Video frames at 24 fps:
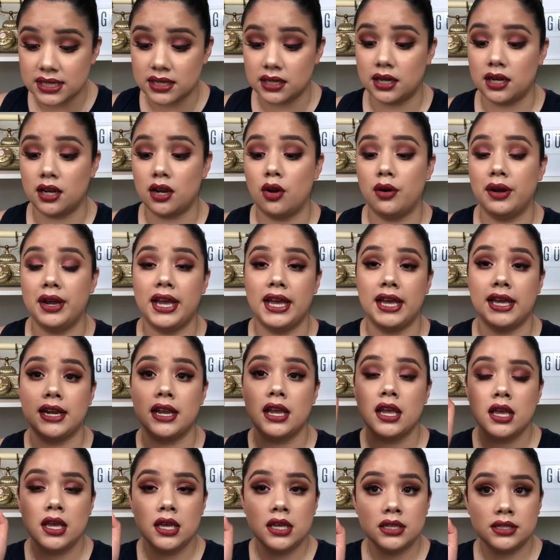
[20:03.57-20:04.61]
I'm gonna go ahead,
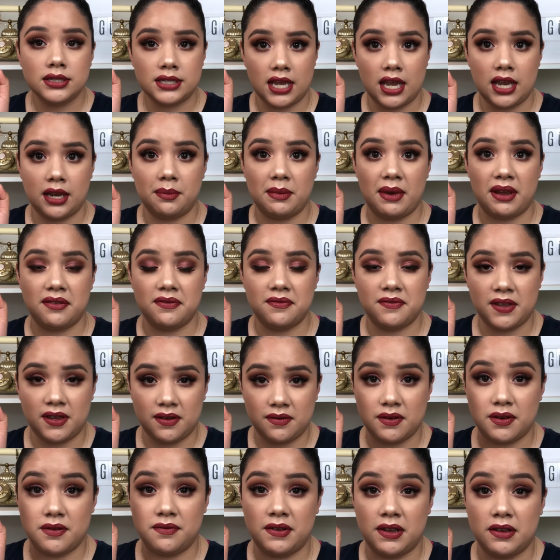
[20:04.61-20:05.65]
take my favorite